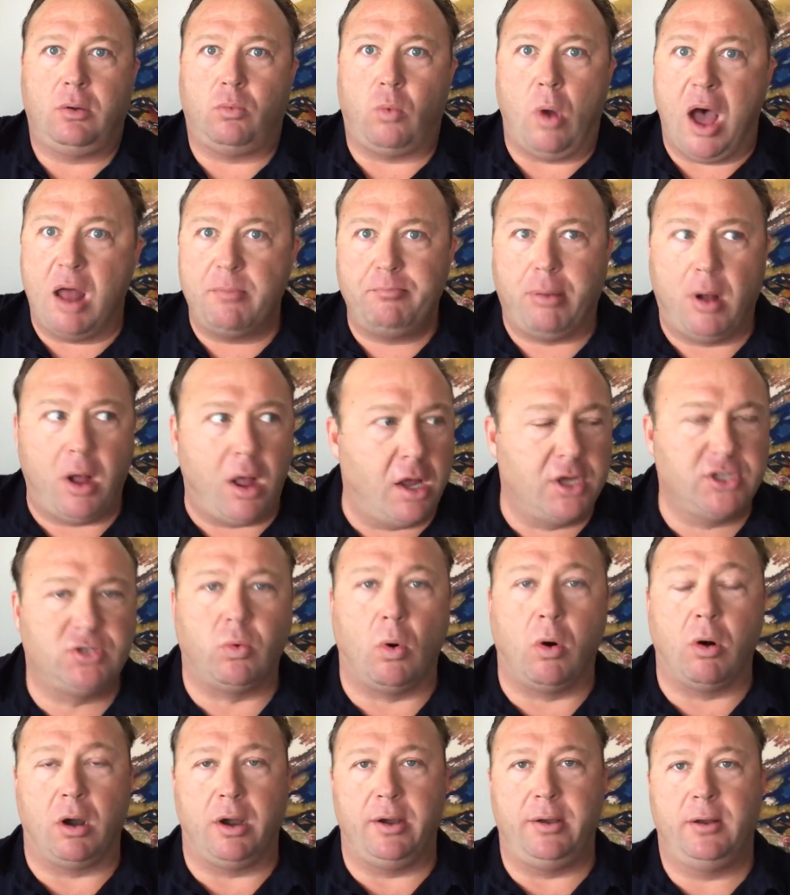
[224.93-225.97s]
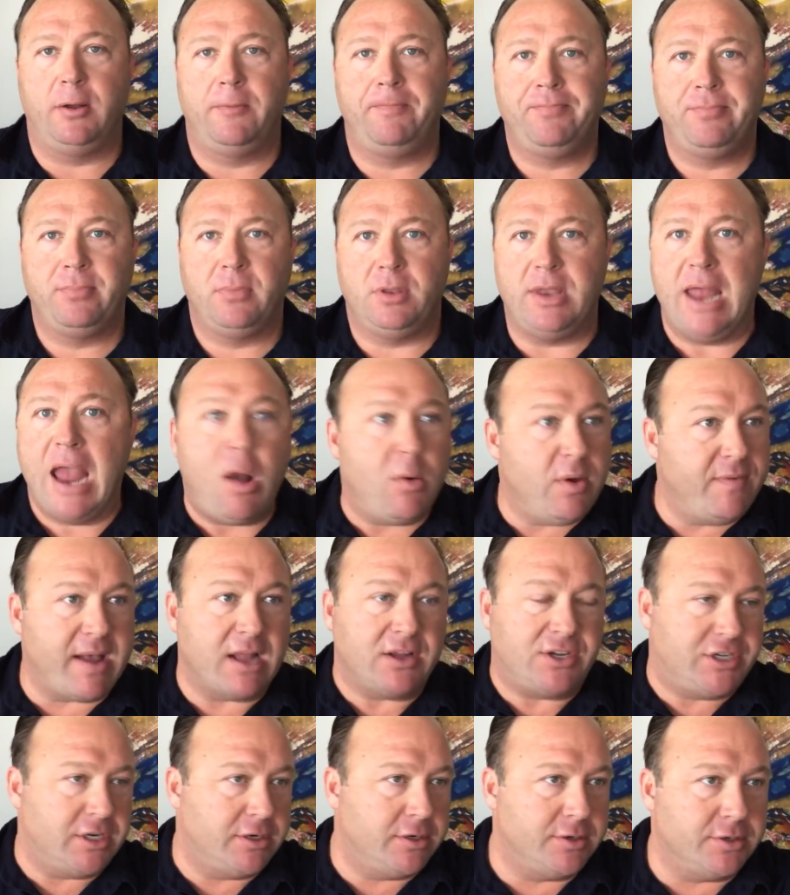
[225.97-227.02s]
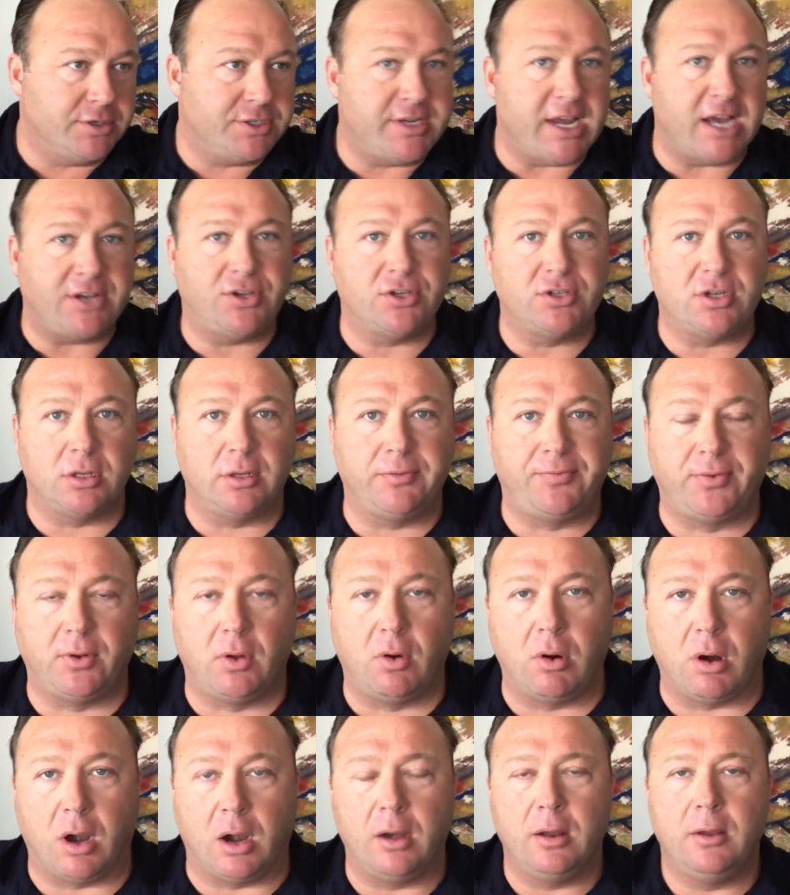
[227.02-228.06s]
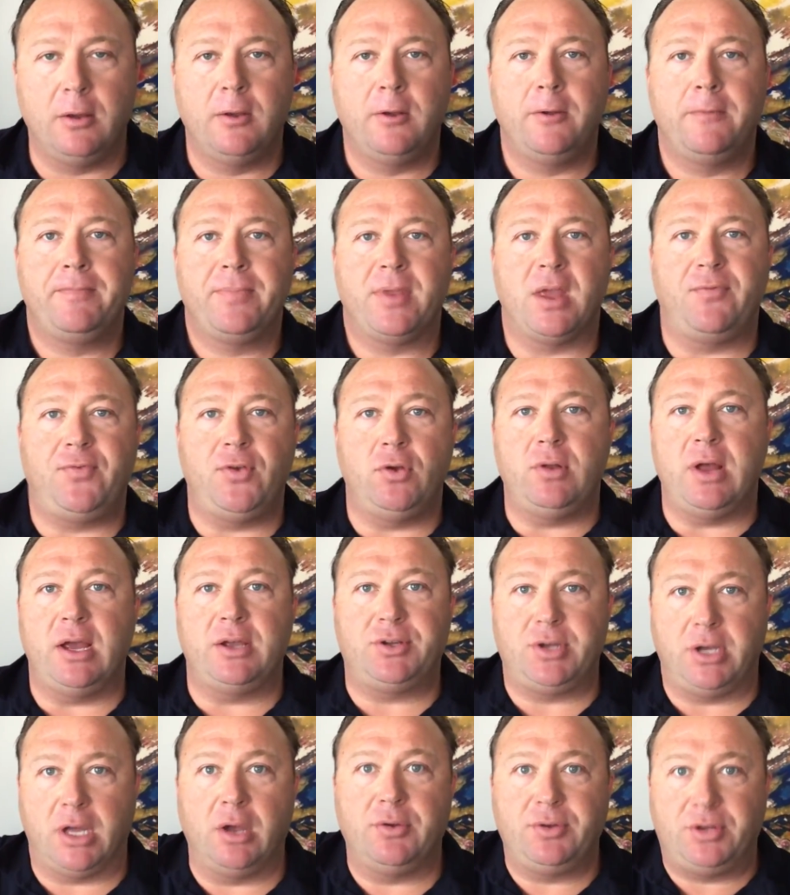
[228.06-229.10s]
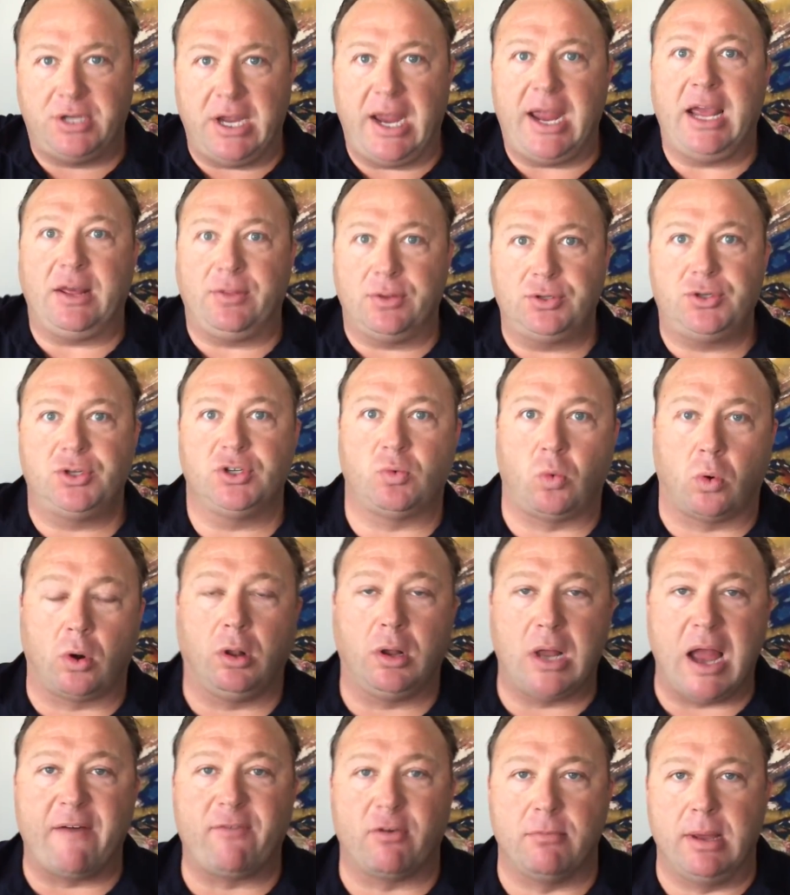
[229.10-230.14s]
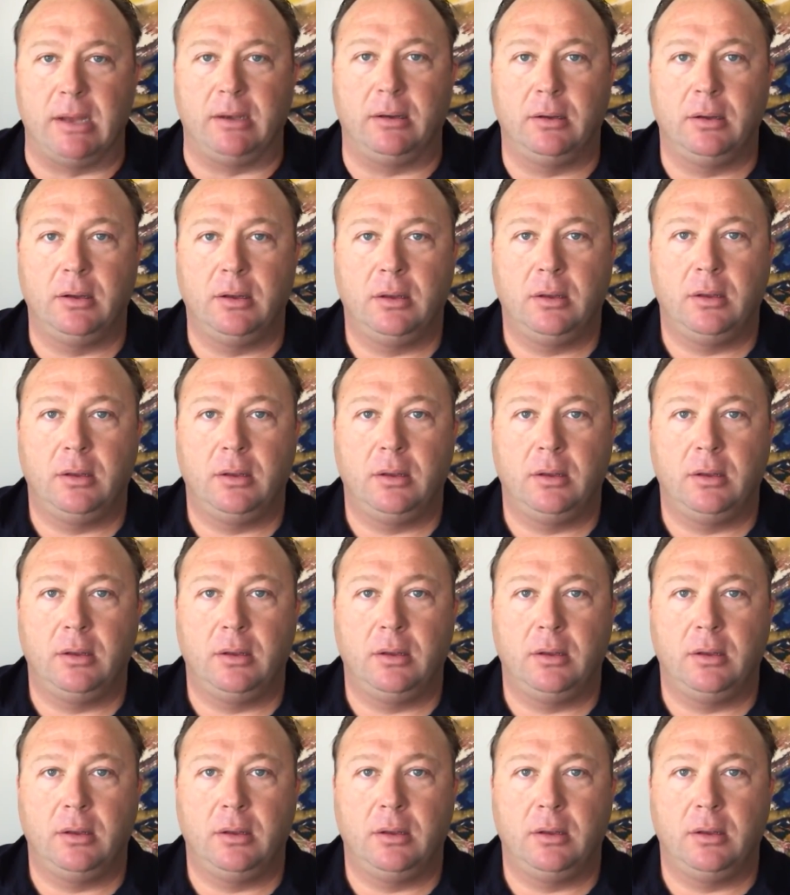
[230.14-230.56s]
Ron Paul's warned. Now we've got Senator Sessions on the floor a few days ago saying this is world government.